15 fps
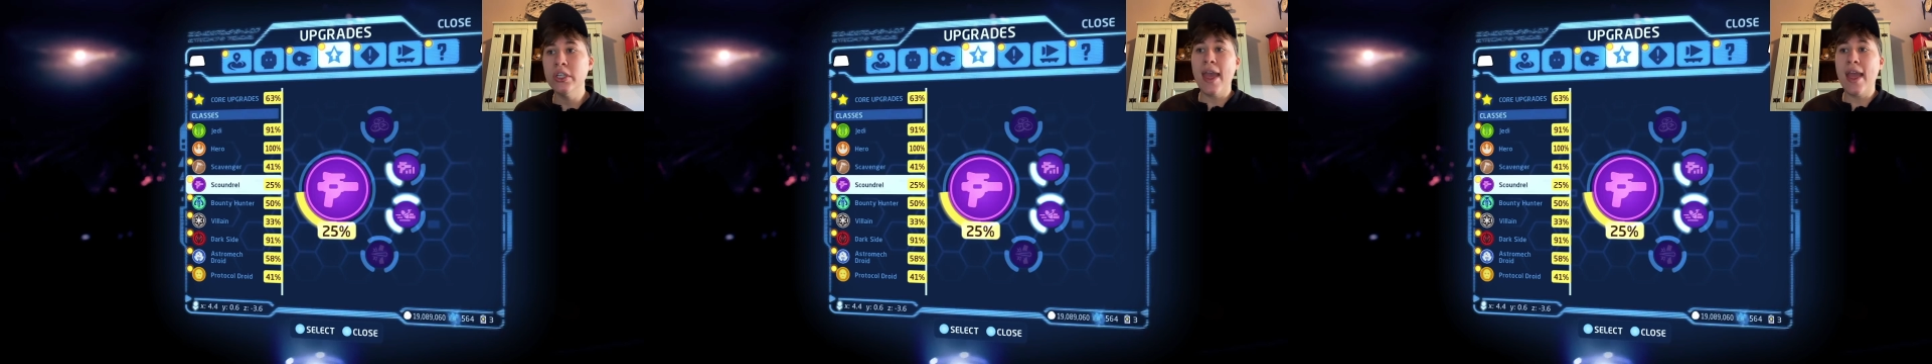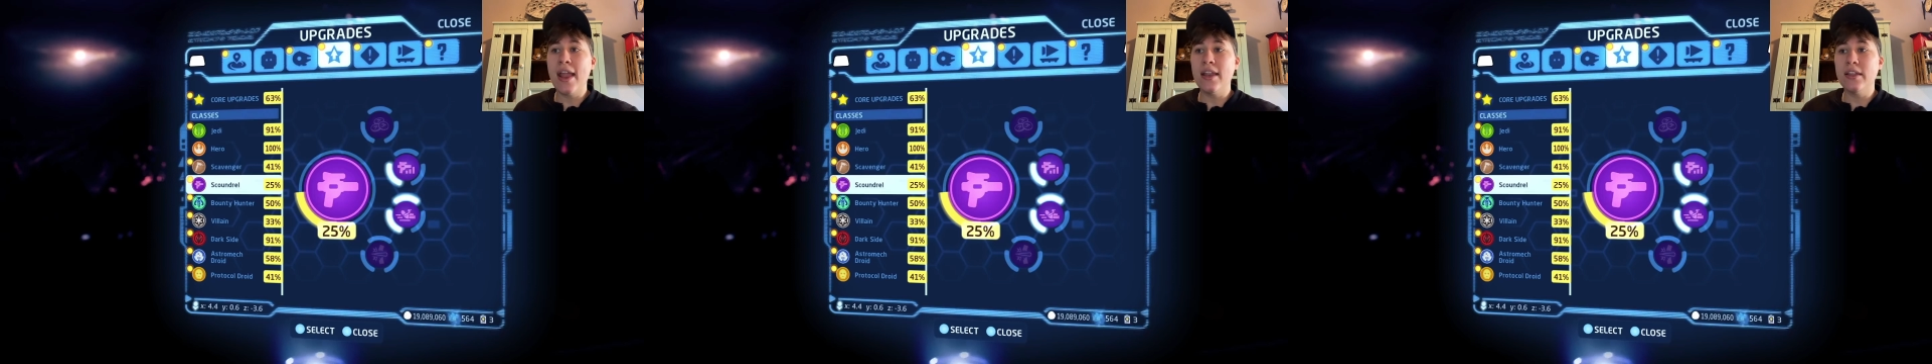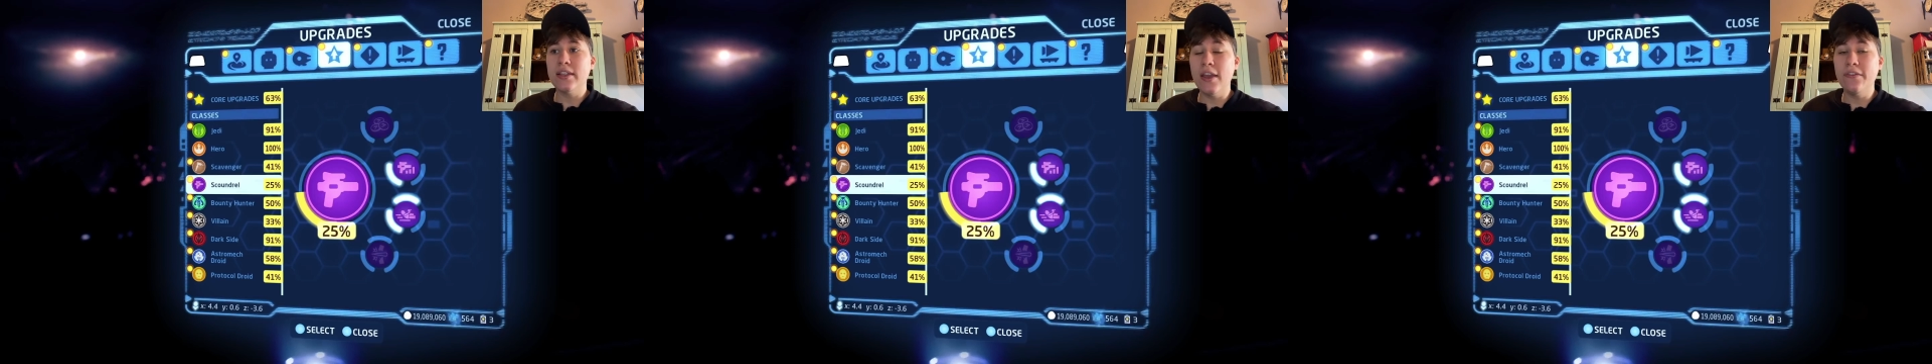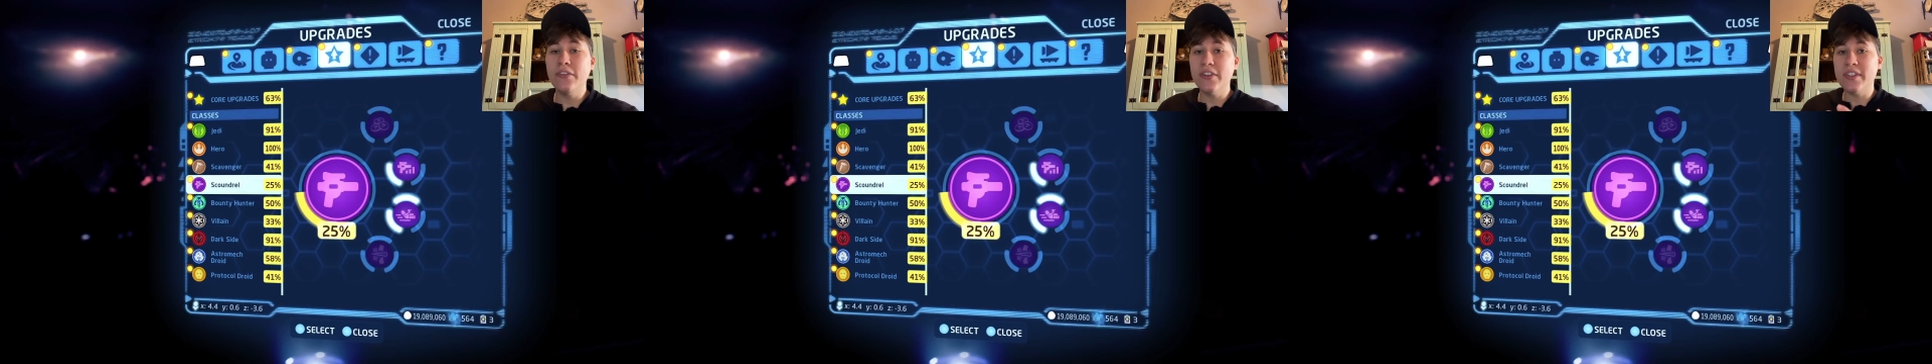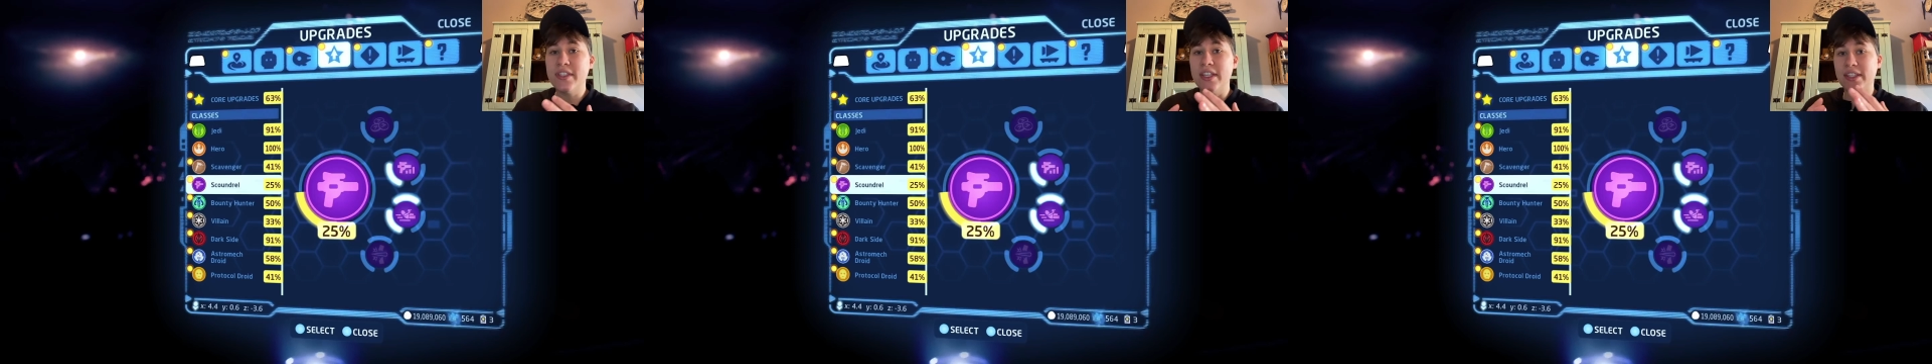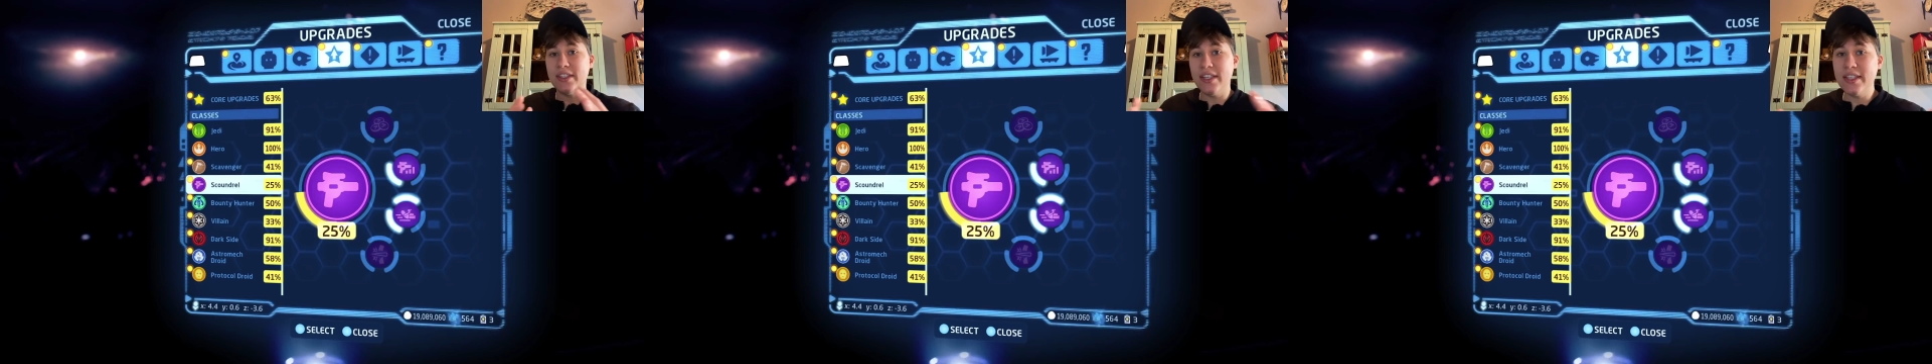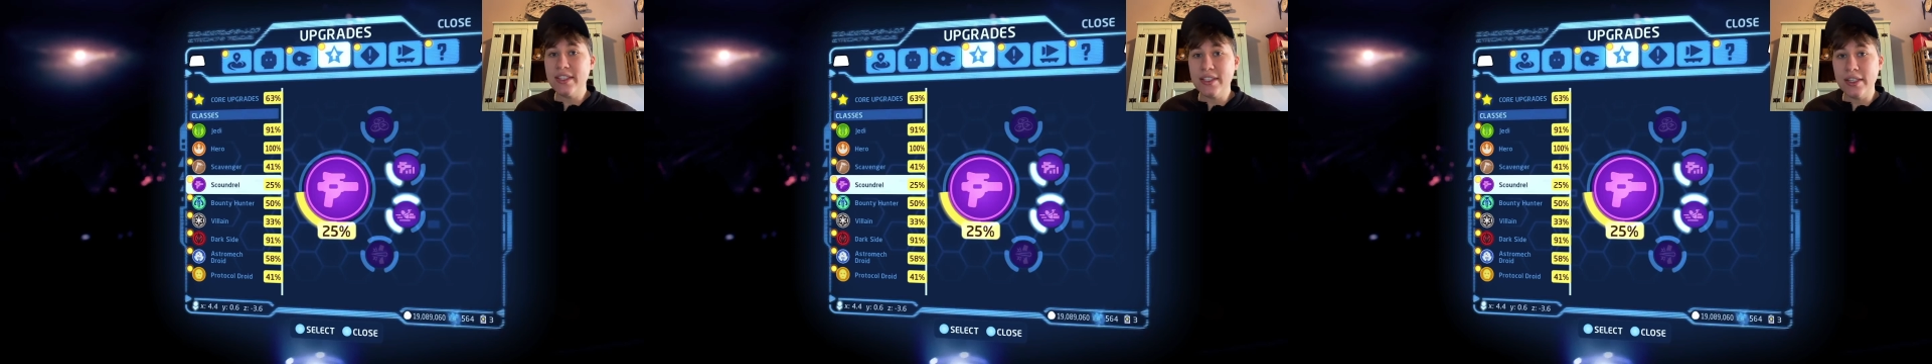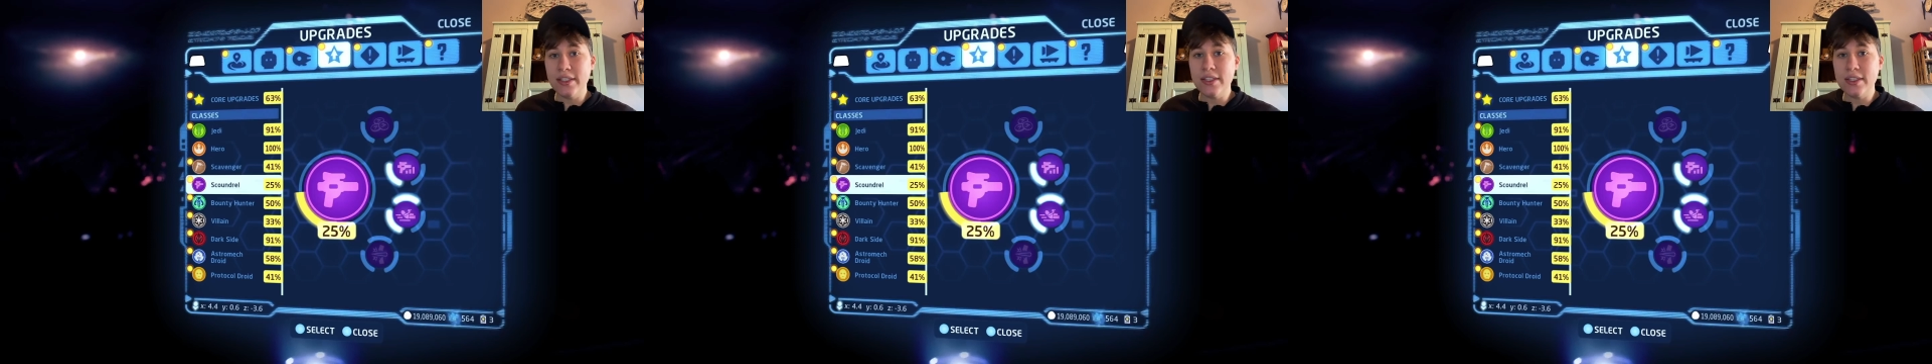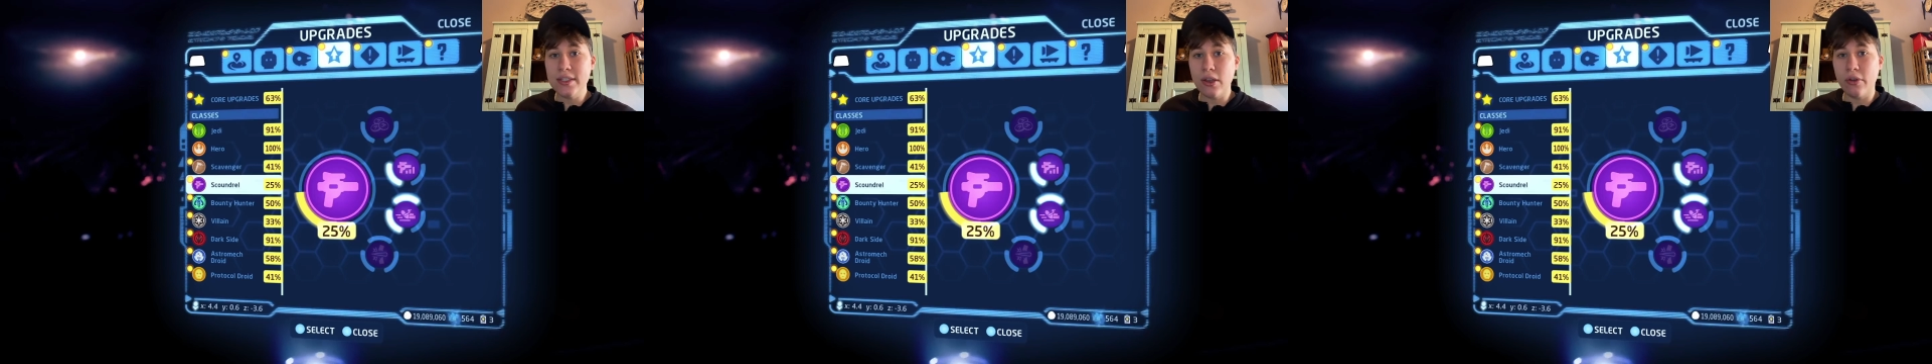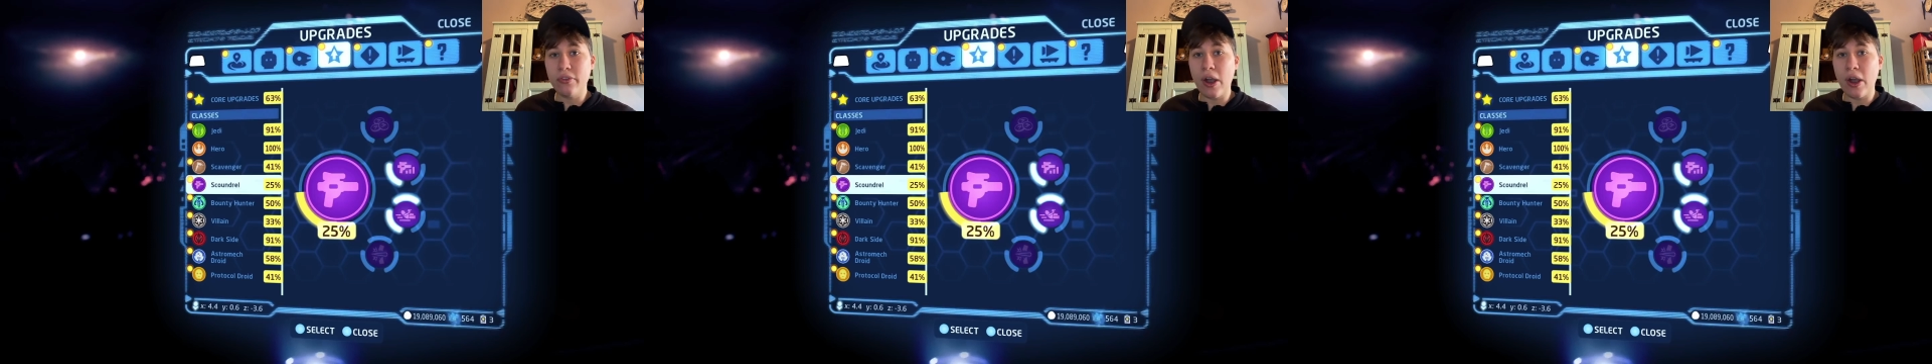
And if it's the distance of